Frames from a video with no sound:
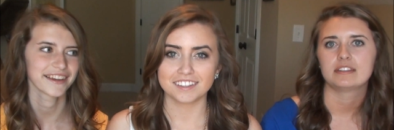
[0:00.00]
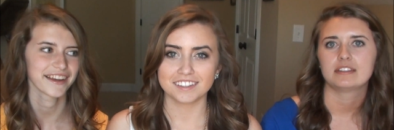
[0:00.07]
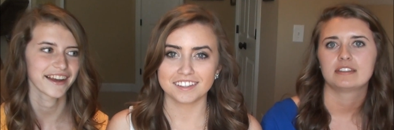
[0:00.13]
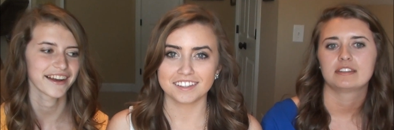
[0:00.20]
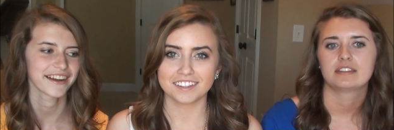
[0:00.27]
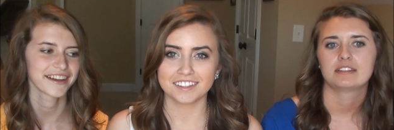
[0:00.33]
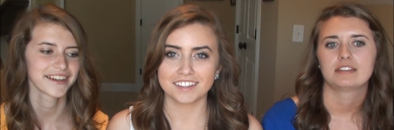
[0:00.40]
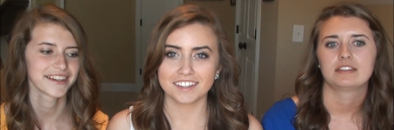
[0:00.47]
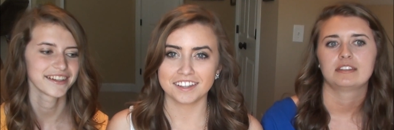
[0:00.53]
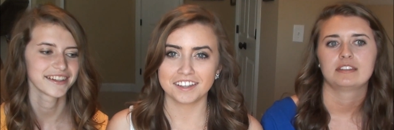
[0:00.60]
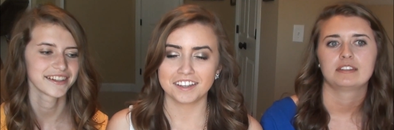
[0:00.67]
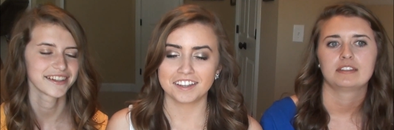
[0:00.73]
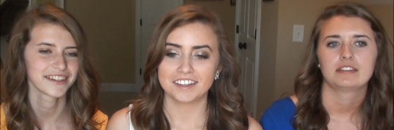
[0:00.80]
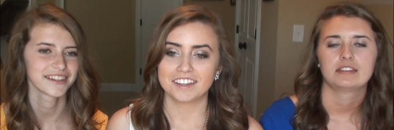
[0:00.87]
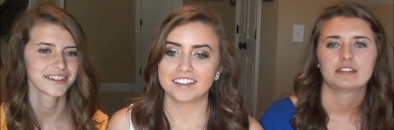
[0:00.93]
Speaker 1: yeah.
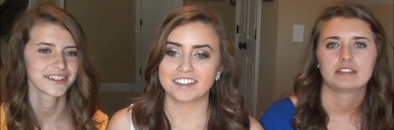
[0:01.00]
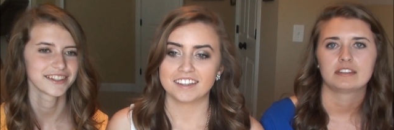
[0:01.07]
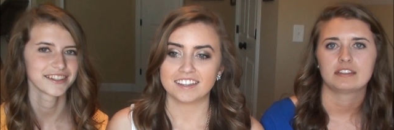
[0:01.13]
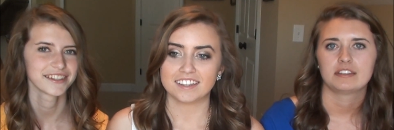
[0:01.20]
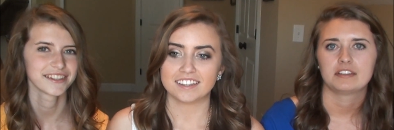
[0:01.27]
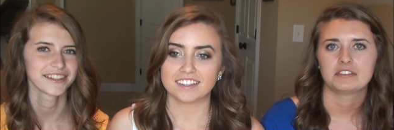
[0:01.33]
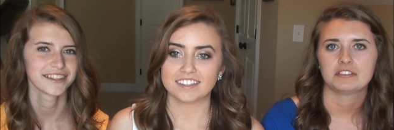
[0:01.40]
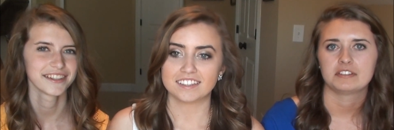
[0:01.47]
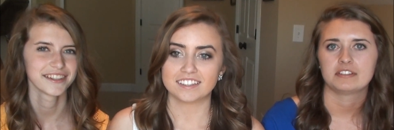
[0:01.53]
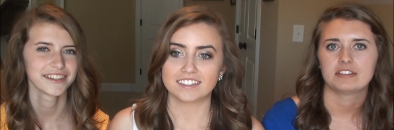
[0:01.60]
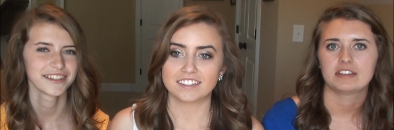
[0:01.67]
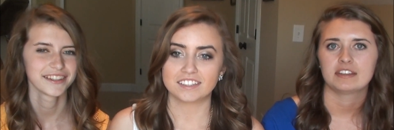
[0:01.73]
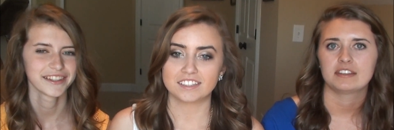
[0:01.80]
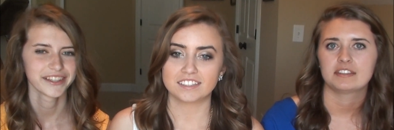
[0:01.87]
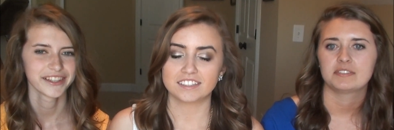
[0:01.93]
Other than
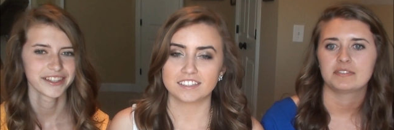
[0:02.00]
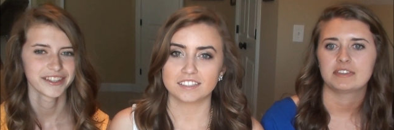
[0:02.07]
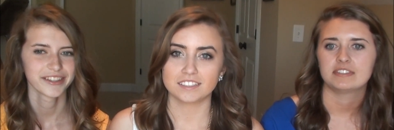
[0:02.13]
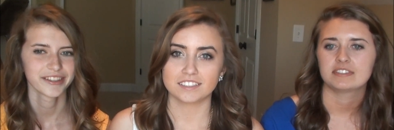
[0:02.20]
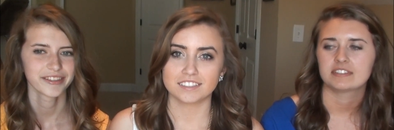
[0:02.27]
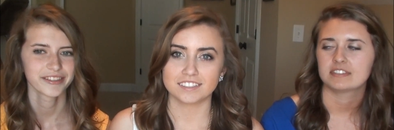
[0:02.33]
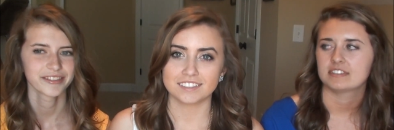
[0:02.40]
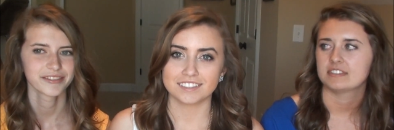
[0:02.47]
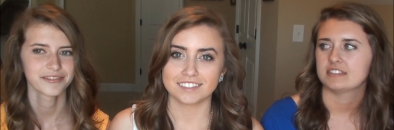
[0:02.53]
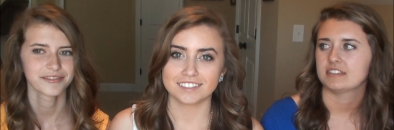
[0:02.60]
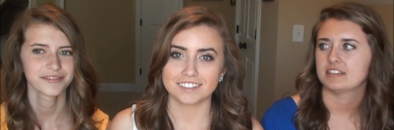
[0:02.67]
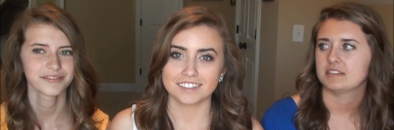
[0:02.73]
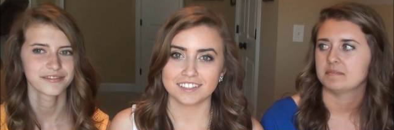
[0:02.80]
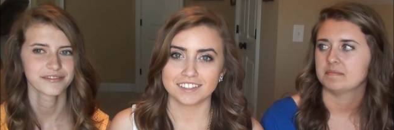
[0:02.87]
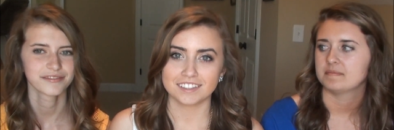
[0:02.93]
that, it's basically the
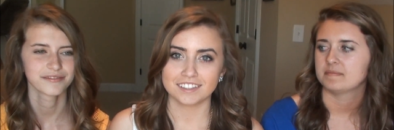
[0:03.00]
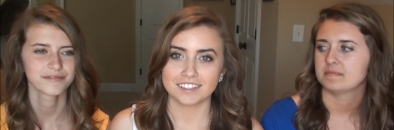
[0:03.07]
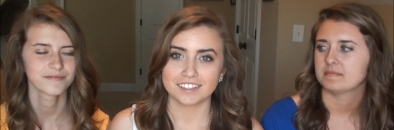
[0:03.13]
same.